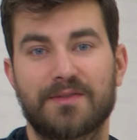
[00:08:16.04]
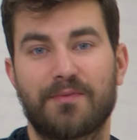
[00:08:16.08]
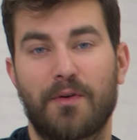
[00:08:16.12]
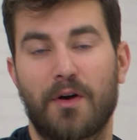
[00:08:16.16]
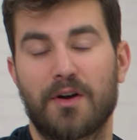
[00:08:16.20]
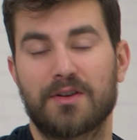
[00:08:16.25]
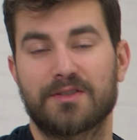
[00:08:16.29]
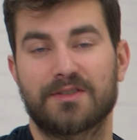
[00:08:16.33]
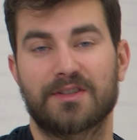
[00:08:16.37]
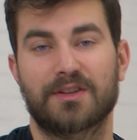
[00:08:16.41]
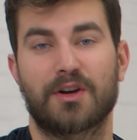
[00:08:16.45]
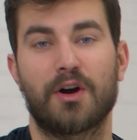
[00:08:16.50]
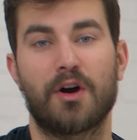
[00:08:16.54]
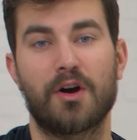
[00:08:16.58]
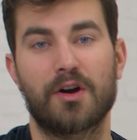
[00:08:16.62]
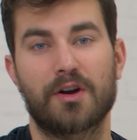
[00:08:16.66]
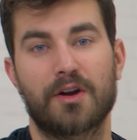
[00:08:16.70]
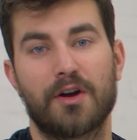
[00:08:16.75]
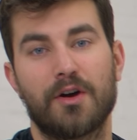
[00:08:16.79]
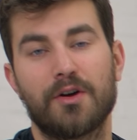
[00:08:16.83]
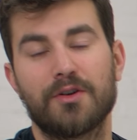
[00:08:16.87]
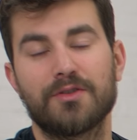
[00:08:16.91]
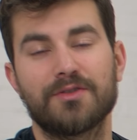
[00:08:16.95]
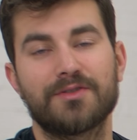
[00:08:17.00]
far as the car
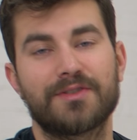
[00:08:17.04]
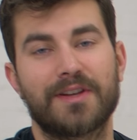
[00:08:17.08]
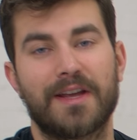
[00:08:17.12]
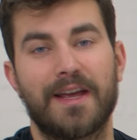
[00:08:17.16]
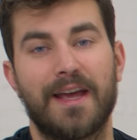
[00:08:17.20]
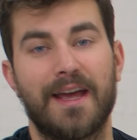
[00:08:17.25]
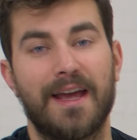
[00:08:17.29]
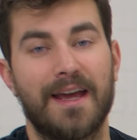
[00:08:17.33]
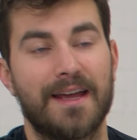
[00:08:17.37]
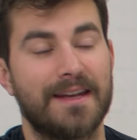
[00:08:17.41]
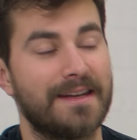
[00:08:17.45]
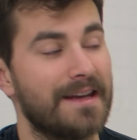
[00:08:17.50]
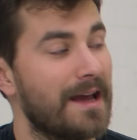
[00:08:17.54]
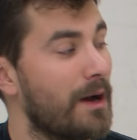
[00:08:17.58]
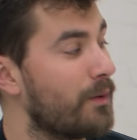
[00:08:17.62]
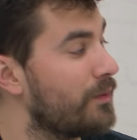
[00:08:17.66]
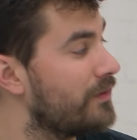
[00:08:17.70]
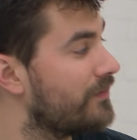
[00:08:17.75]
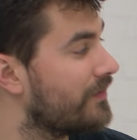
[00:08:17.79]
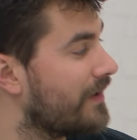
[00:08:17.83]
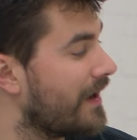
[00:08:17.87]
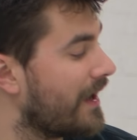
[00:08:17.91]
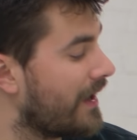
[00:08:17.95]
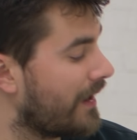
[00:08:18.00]
goes, and now
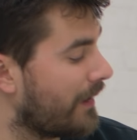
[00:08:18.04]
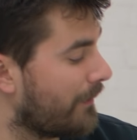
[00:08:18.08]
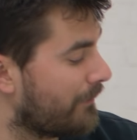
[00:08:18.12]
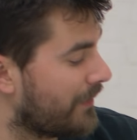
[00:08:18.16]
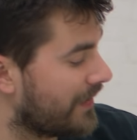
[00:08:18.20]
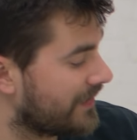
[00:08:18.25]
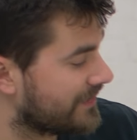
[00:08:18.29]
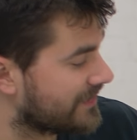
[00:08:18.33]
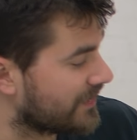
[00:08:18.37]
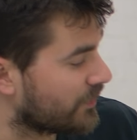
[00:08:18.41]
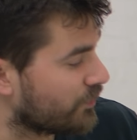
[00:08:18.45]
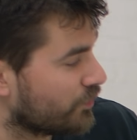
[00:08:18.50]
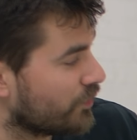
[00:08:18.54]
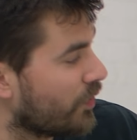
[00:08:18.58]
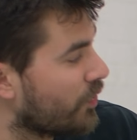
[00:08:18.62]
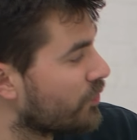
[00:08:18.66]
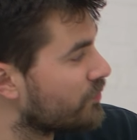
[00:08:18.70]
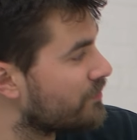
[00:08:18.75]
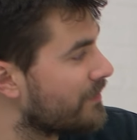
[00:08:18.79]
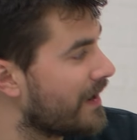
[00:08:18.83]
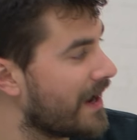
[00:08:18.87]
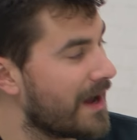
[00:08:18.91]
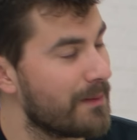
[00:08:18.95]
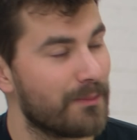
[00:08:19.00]
we've got a basic
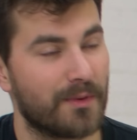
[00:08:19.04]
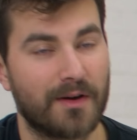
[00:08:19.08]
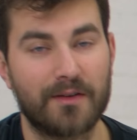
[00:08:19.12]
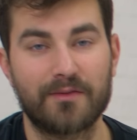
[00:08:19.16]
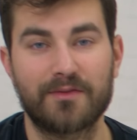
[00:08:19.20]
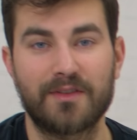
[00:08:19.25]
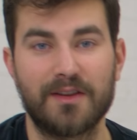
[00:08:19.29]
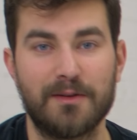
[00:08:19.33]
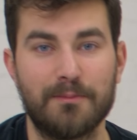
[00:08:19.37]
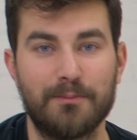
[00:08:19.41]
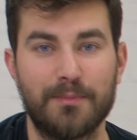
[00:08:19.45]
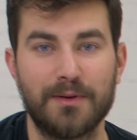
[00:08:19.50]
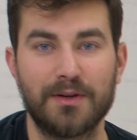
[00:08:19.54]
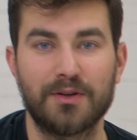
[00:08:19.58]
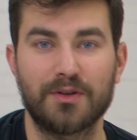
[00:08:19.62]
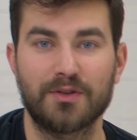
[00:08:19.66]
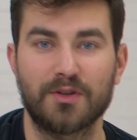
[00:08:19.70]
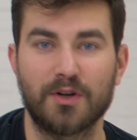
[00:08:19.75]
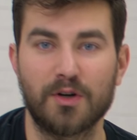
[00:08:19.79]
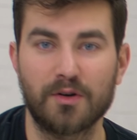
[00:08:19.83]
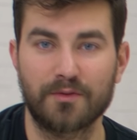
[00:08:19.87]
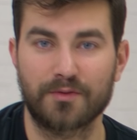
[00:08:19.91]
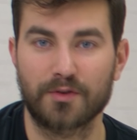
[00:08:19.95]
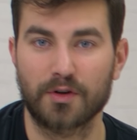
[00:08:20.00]
roadmap of the build
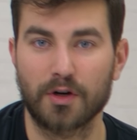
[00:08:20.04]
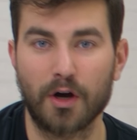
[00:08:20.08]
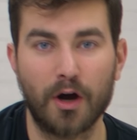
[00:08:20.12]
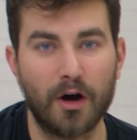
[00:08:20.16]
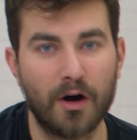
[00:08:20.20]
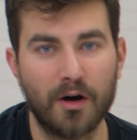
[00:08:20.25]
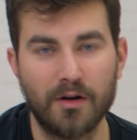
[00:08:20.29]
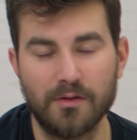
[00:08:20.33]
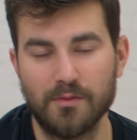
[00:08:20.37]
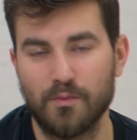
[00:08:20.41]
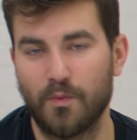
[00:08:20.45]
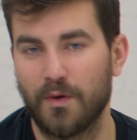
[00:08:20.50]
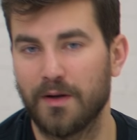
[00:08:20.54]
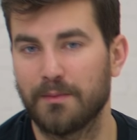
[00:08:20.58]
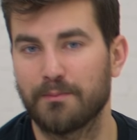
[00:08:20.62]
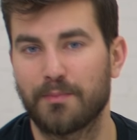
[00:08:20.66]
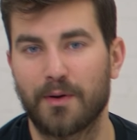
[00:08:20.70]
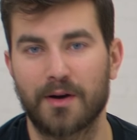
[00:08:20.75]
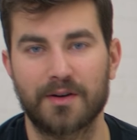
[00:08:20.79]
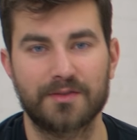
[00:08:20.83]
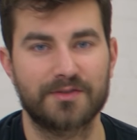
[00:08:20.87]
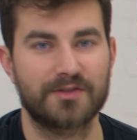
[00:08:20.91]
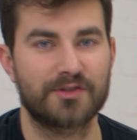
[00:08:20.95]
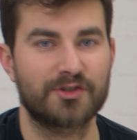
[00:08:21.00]
overall, when
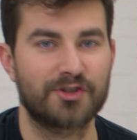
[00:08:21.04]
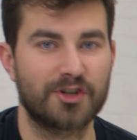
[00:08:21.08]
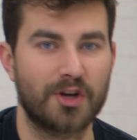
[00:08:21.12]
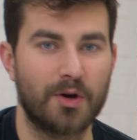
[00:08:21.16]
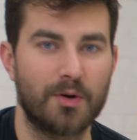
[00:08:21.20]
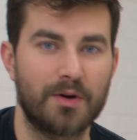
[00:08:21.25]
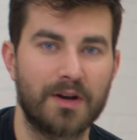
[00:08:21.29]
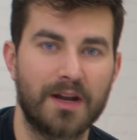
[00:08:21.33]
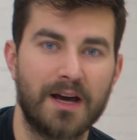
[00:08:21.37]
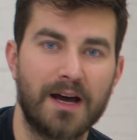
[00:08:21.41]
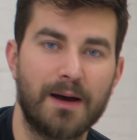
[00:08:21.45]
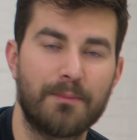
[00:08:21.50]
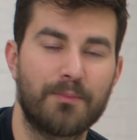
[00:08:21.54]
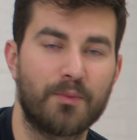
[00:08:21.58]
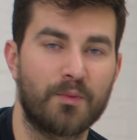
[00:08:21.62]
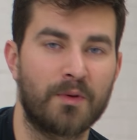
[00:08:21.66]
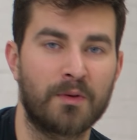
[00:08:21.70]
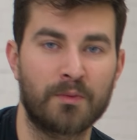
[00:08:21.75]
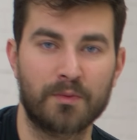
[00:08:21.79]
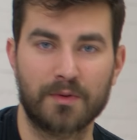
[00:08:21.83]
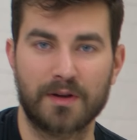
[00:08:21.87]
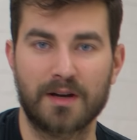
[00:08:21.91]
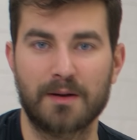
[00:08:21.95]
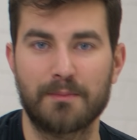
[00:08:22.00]
parts are showing up,
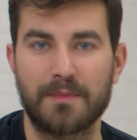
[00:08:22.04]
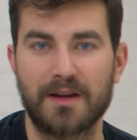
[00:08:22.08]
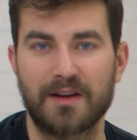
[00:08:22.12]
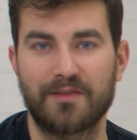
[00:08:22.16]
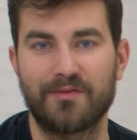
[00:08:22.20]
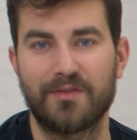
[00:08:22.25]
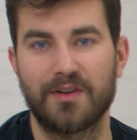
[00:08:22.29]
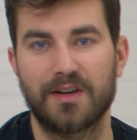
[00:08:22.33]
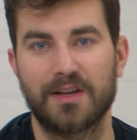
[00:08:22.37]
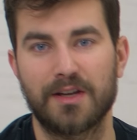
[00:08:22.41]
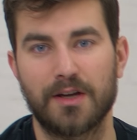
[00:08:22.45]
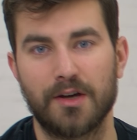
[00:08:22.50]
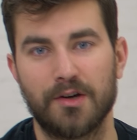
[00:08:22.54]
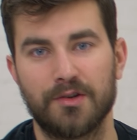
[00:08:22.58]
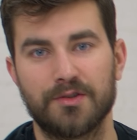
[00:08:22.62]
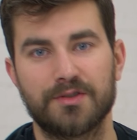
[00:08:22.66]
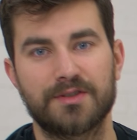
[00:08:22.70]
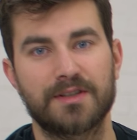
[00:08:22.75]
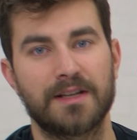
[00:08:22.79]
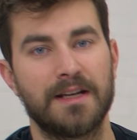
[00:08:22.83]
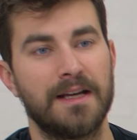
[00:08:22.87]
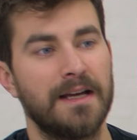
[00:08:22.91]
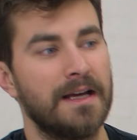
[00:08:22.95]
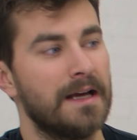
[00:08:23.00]
when we're gonna make
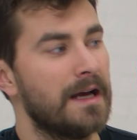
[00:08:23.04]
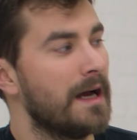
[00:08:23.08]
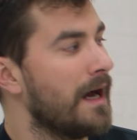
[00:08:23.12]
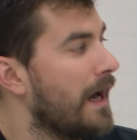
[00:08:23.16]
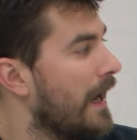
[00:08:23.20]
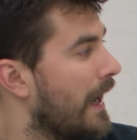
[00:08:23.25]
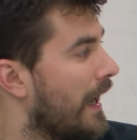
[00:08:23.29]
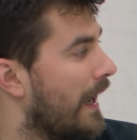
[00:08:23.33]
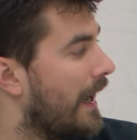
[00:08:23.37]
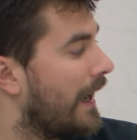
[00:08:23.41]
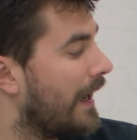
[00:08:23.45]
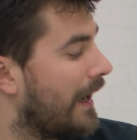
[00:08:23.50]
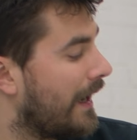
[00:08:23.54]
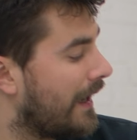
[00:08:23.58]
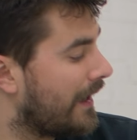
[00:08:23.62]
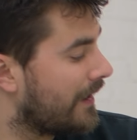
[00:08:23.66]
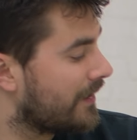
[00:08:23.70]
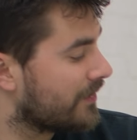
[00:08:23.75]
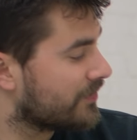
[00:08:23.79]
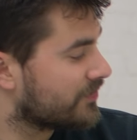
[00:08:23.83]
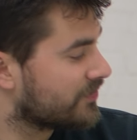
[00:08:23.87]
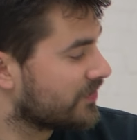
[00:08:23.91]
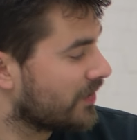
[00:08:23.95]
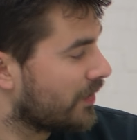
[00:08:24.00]
videos.
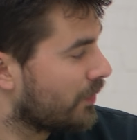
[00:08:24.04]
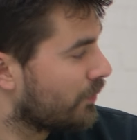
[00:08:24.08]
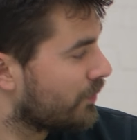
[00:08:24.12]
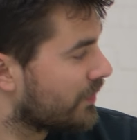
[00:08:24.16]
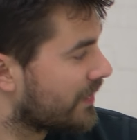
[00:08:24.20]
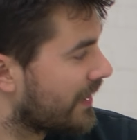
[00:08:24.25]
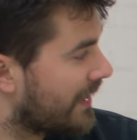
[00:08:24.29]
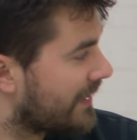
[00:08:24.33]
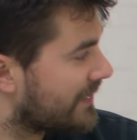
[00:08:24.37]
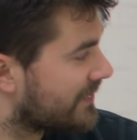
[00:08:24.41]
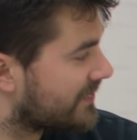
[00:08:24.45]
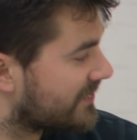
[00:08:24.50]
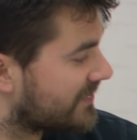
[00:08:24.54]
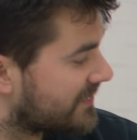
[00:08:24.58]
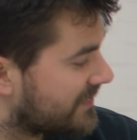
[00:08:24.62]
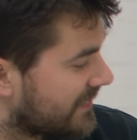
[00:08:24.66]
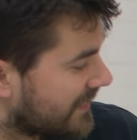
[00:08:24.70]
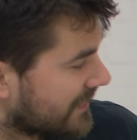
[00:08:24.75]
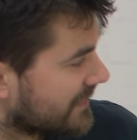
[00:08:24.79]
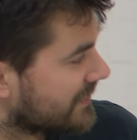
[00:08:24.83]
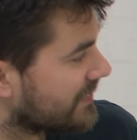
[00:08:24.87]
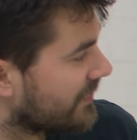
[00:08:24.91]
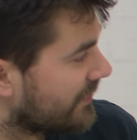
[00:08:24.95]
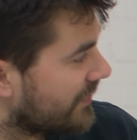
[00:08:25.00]
So we'll kind of
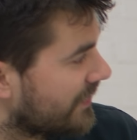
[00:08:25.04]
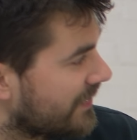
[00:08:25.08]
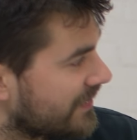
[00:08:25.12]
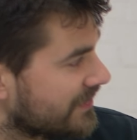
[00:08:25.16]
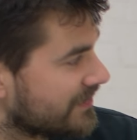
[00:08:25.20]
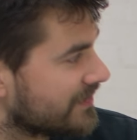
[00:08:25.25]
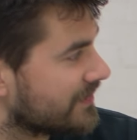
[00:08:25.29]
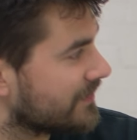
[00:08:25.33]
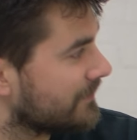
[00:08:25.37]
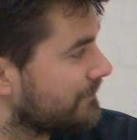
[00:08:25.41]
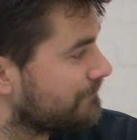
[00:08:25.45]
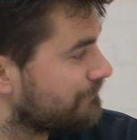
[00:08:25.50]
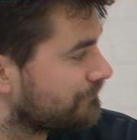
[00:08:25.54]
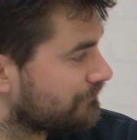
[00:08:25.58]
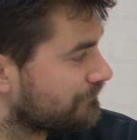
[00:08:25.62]
stick to this.